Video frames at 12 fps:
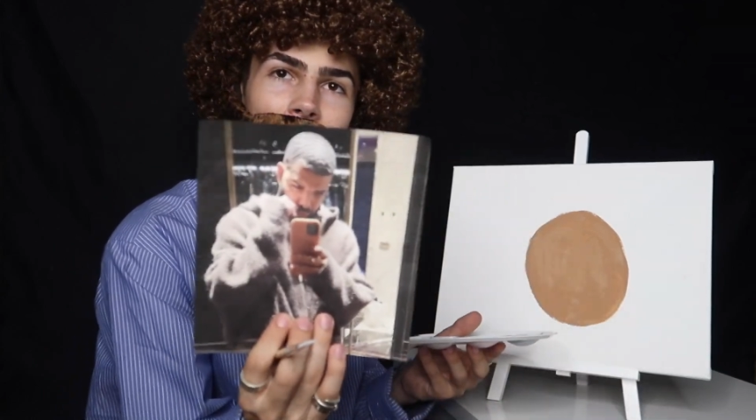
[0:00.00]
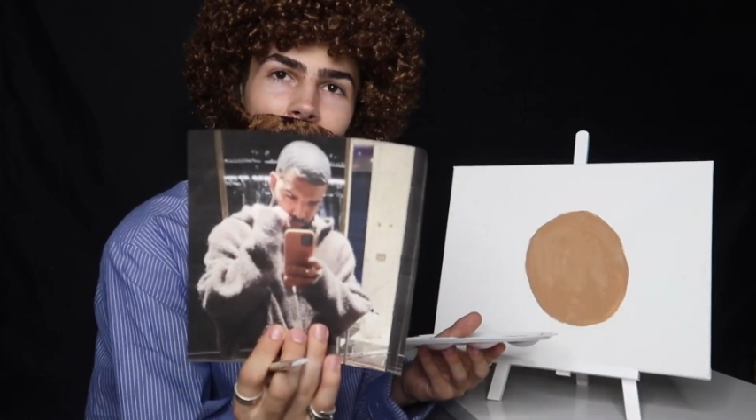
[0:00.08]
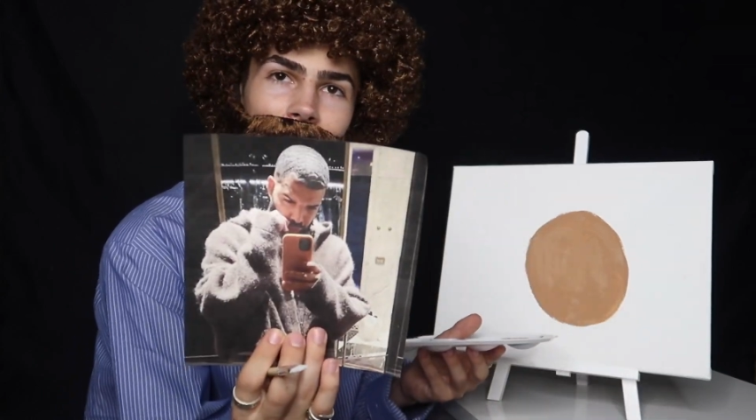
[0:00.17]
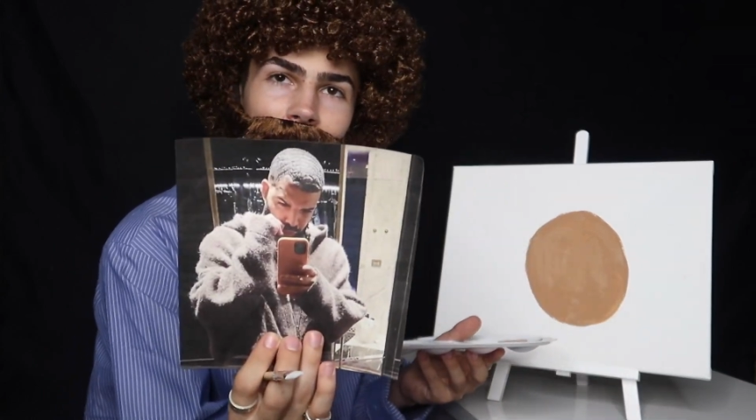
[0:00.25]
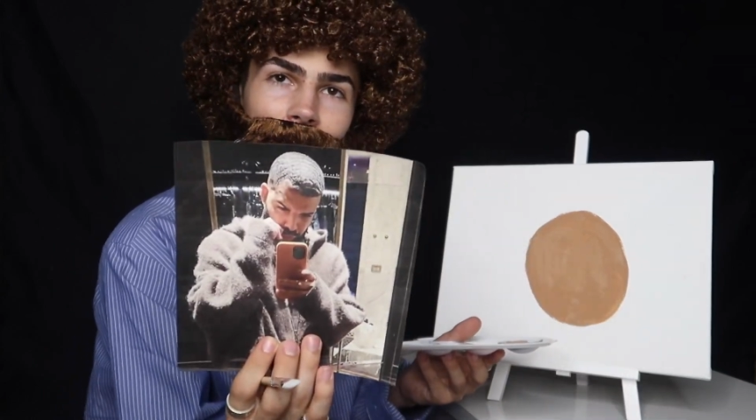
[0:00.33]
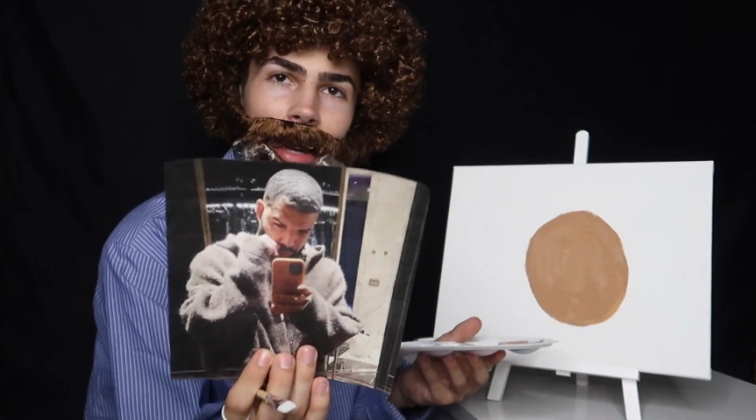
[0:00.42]

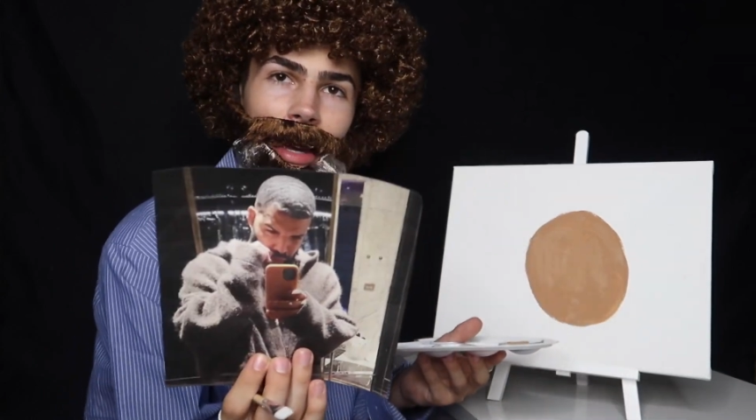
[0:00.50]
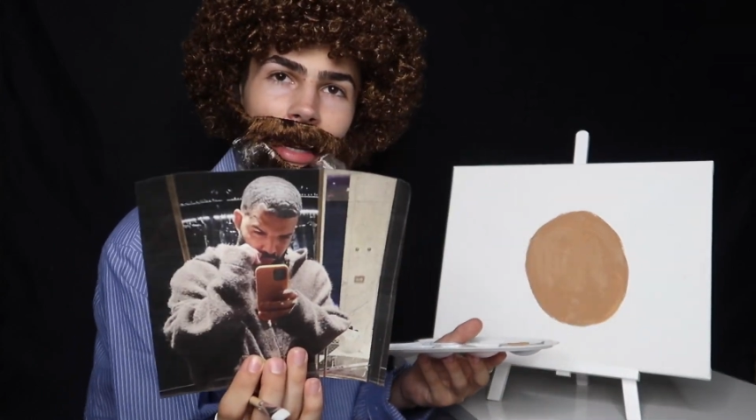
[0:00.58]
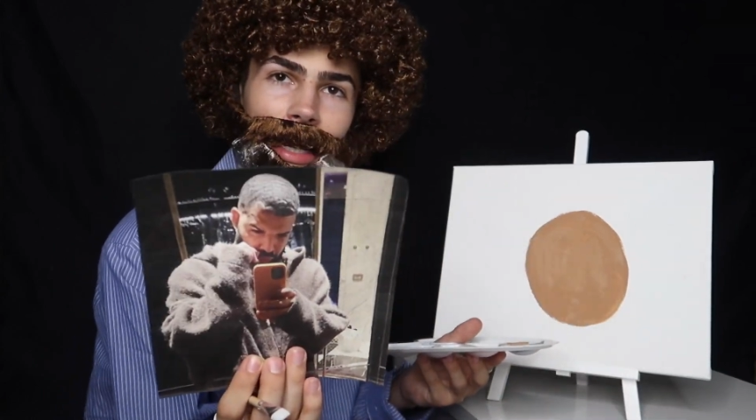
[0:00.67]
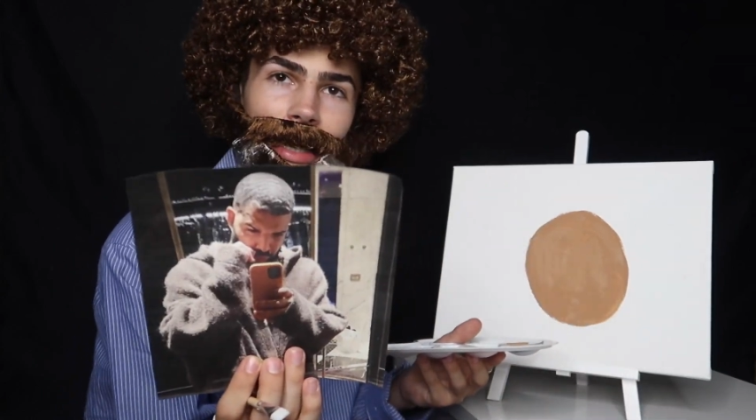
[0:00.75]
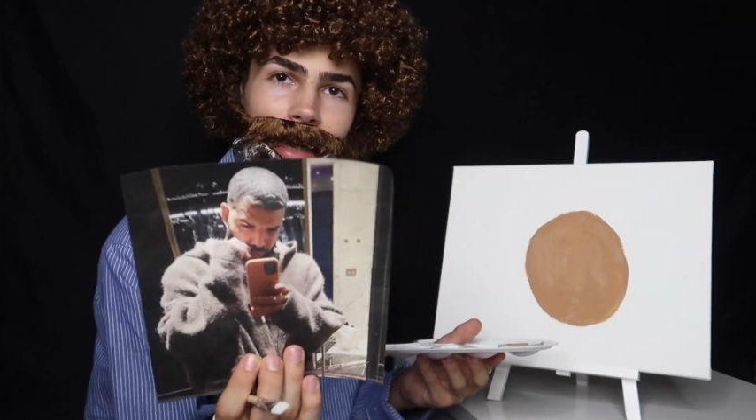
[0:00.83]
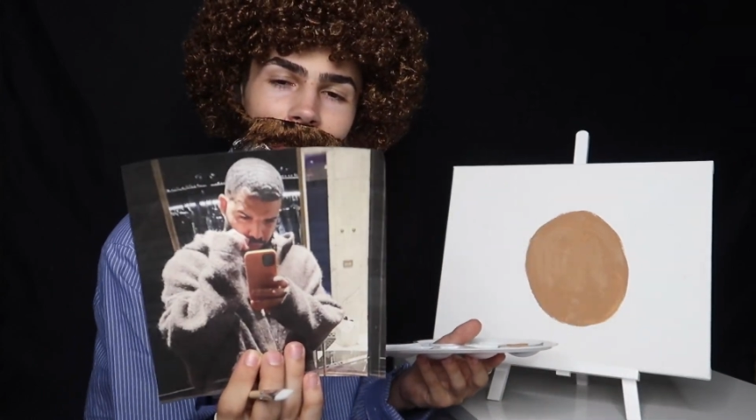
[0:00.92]
And
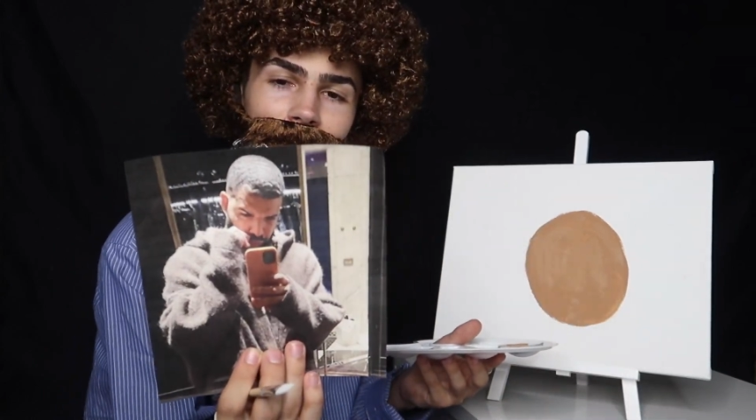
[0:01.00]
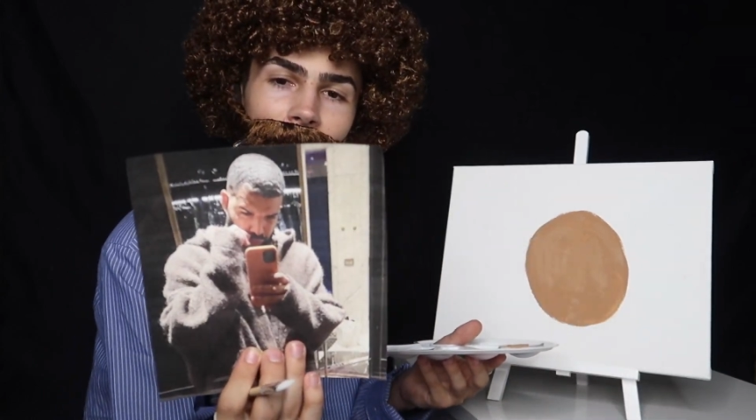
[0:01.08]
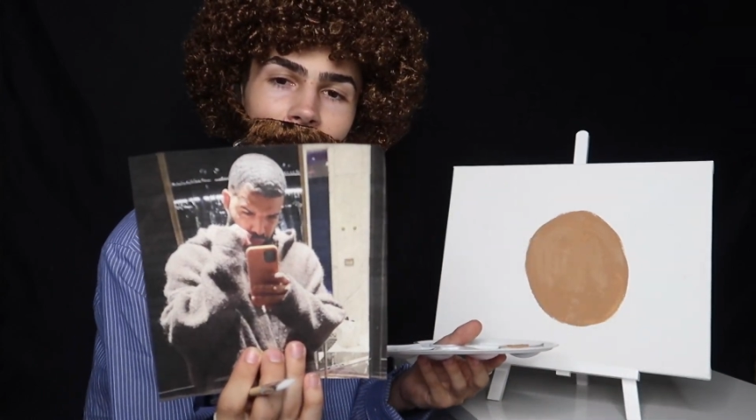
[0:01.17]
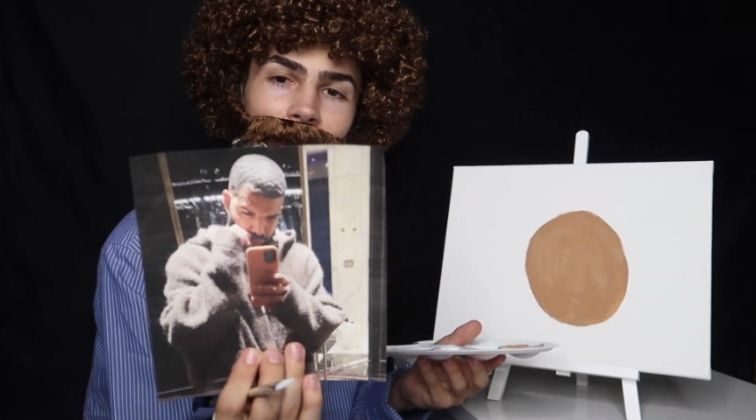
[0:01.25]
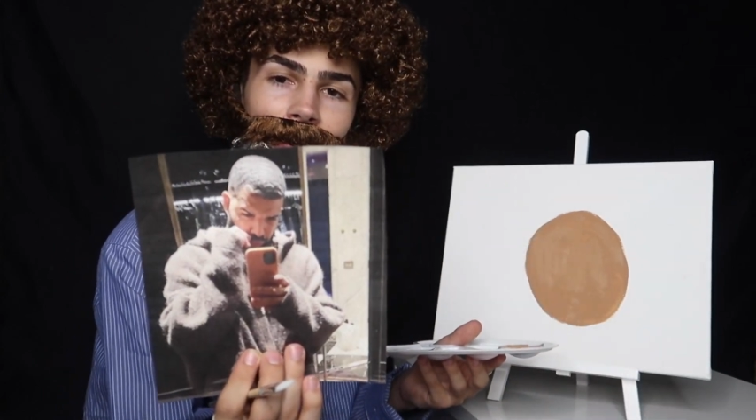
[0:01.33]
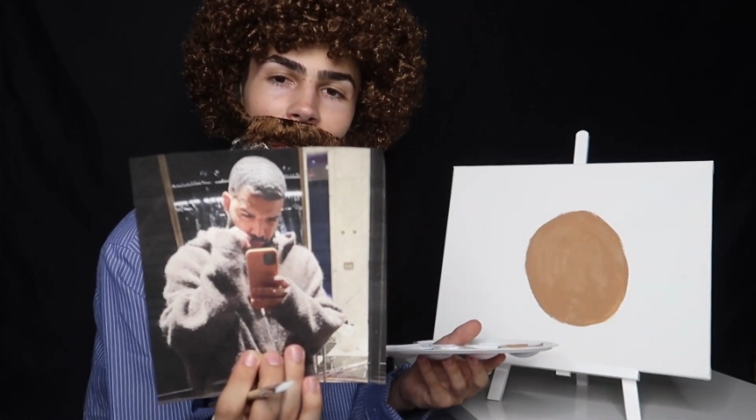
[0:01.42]
he does
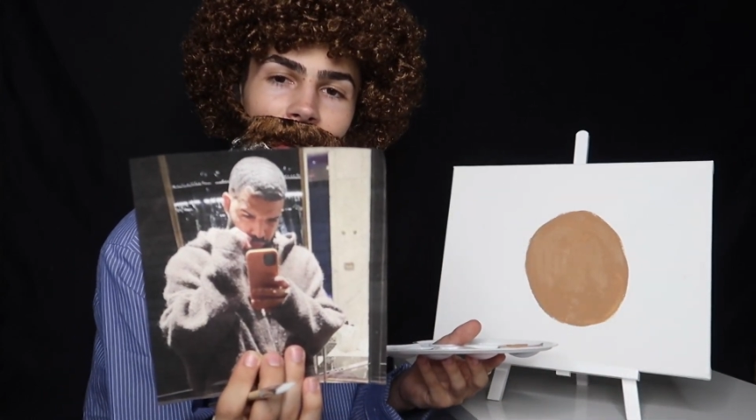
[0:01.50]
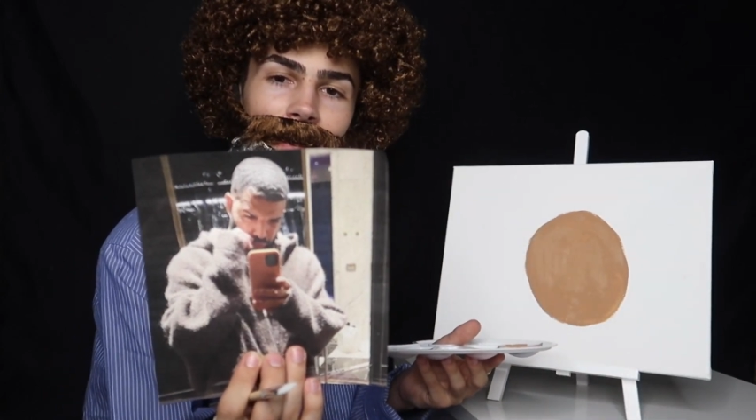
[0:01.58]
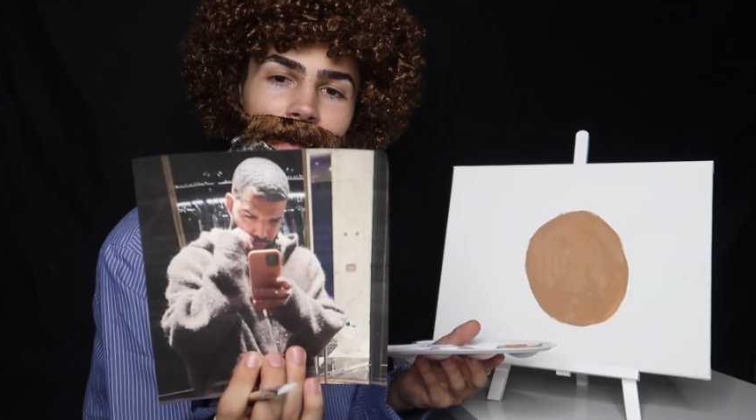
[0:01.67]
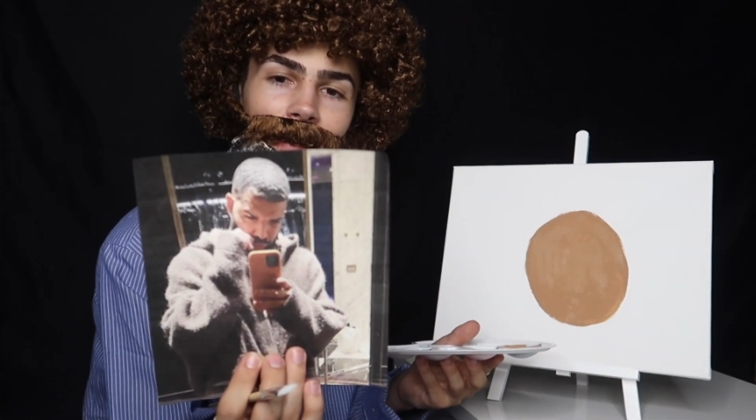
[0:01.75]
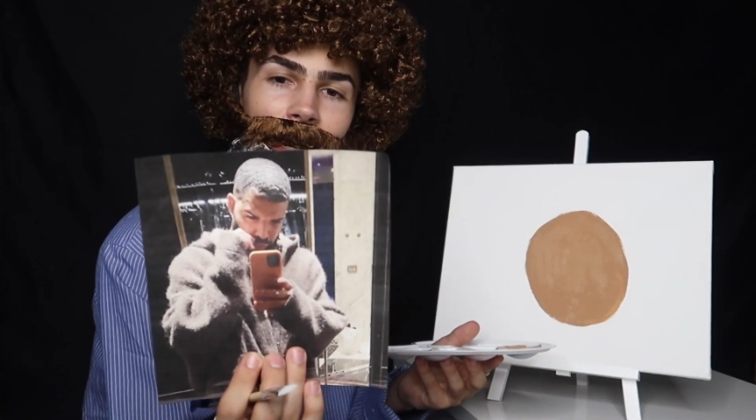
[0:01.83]
have a